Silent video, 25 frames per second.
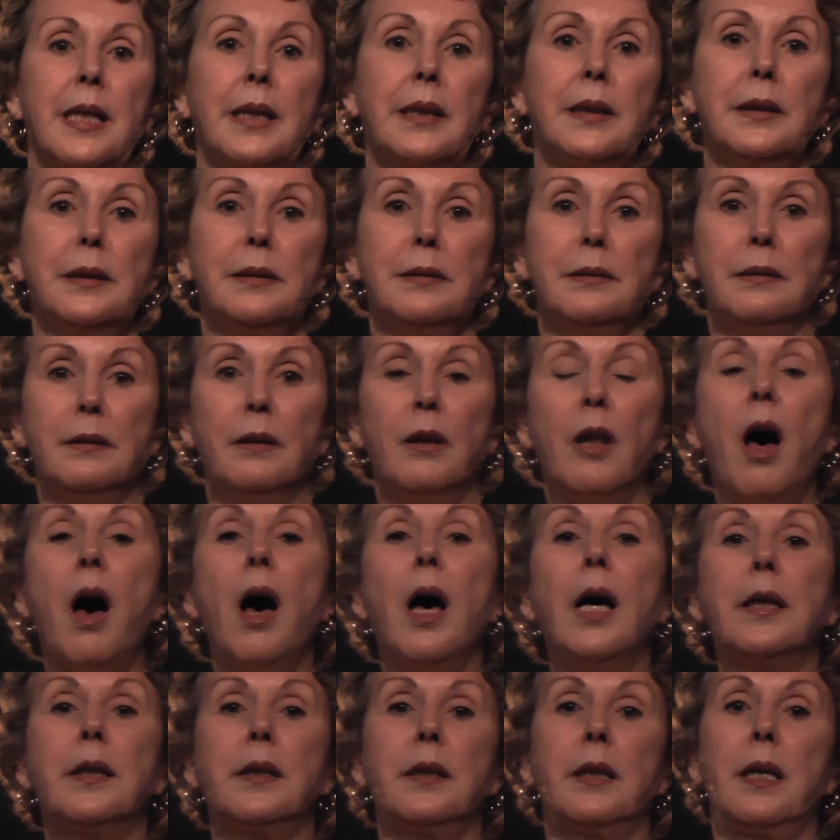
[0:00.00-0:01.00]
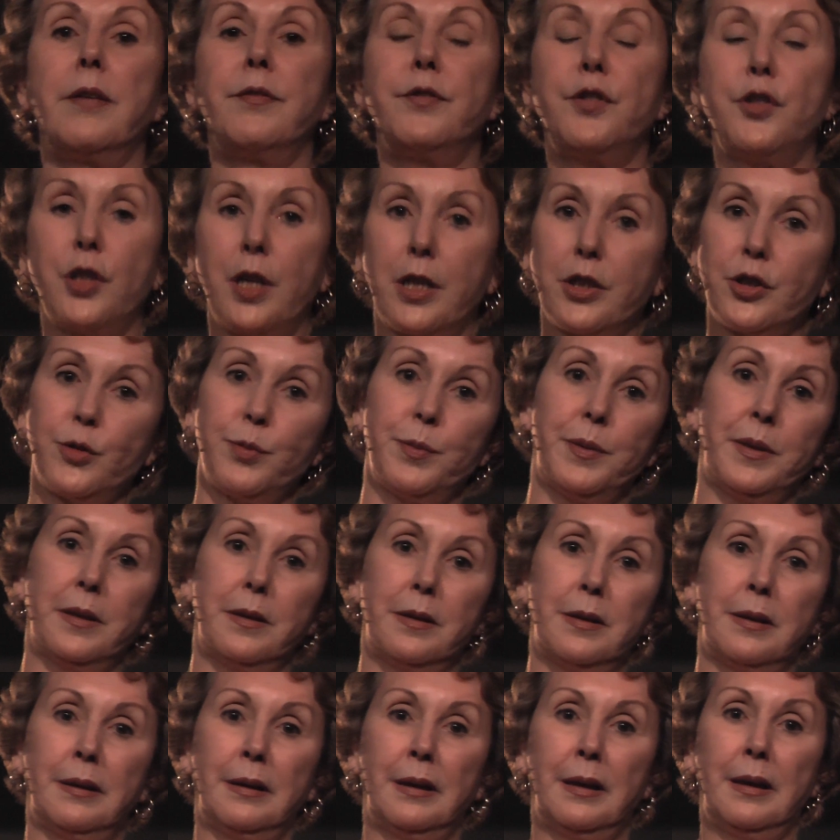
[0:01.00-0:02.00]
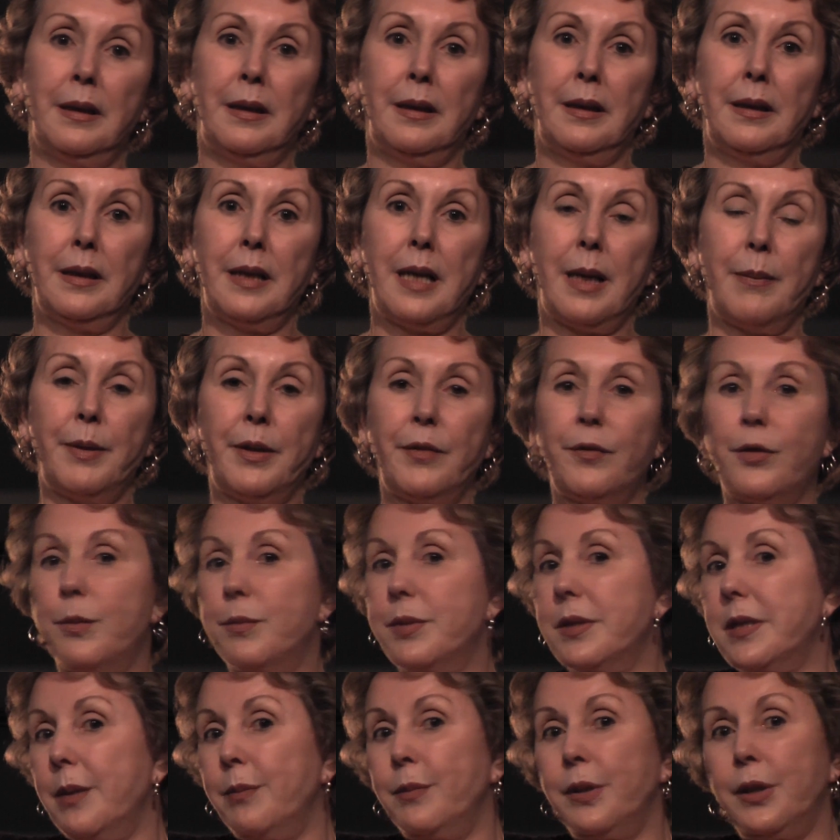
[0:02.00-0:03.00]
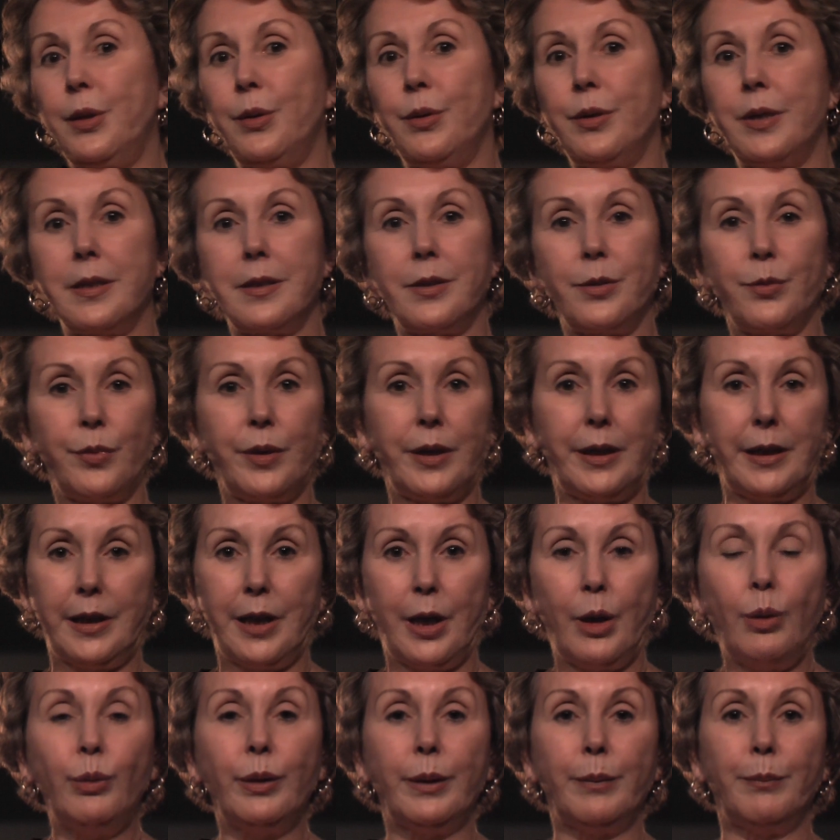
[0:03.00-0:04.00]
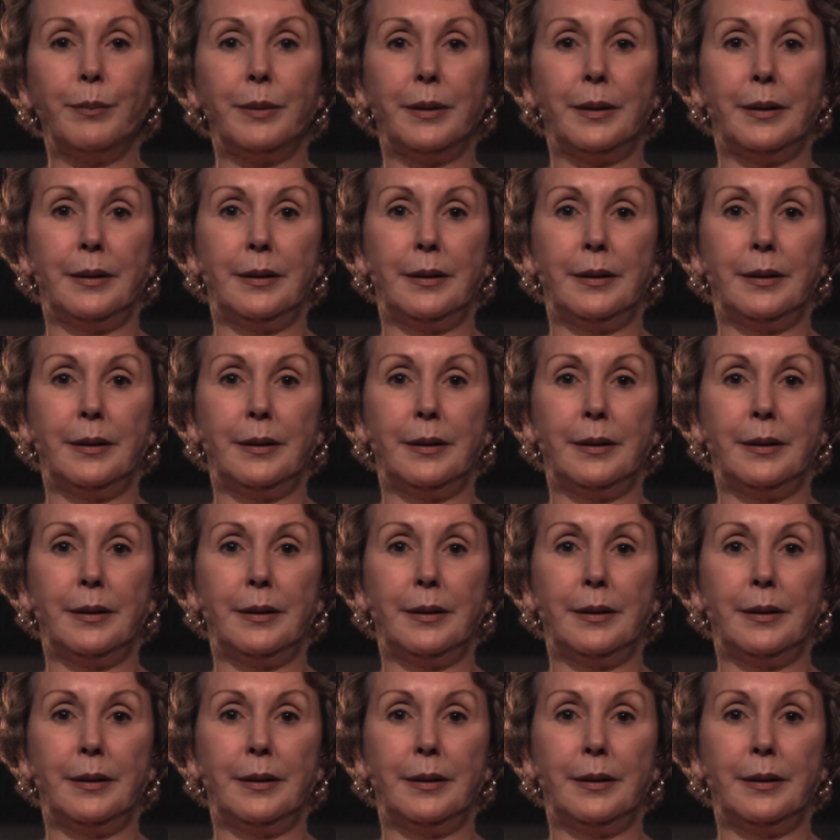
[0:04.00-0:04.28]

like a lot of judgment coming from someone who doesn't really know him.